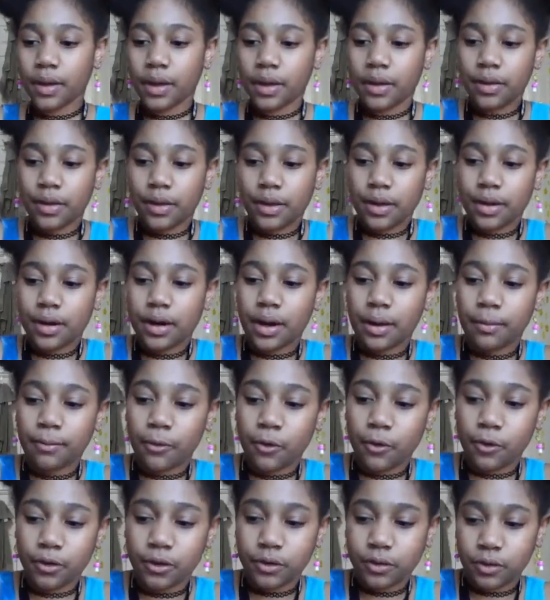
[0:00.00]
Then I'm
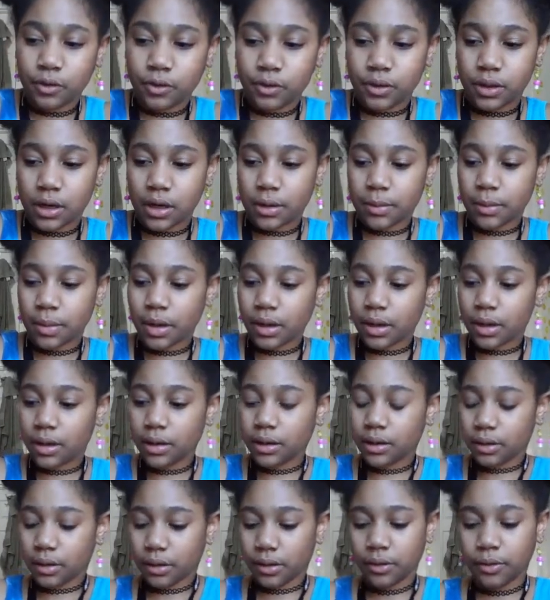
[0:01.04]
going to take my hot
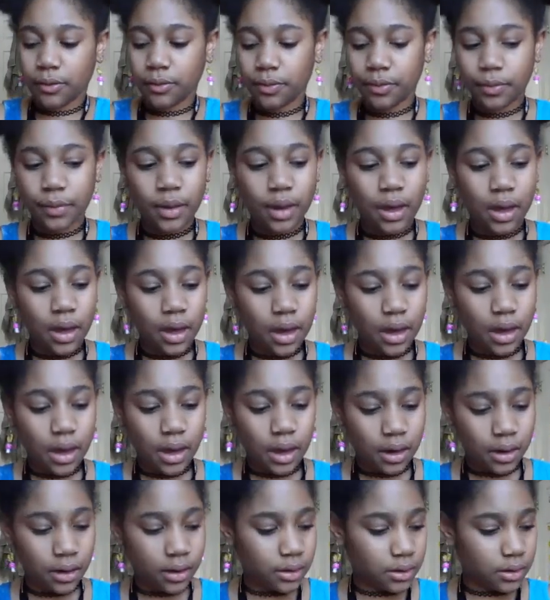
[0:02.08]
glue
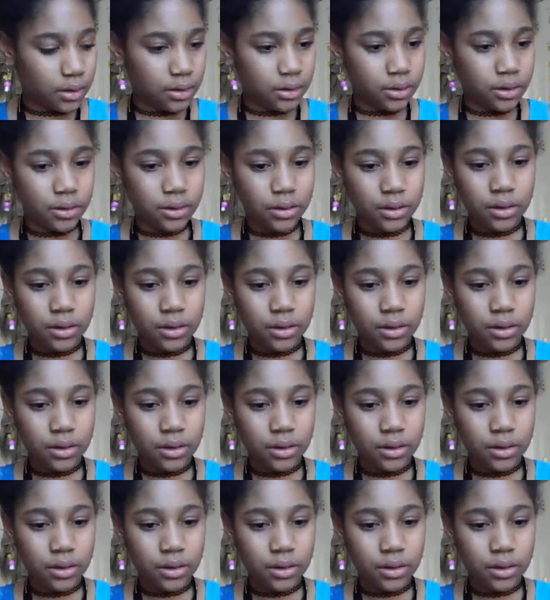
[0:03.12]
and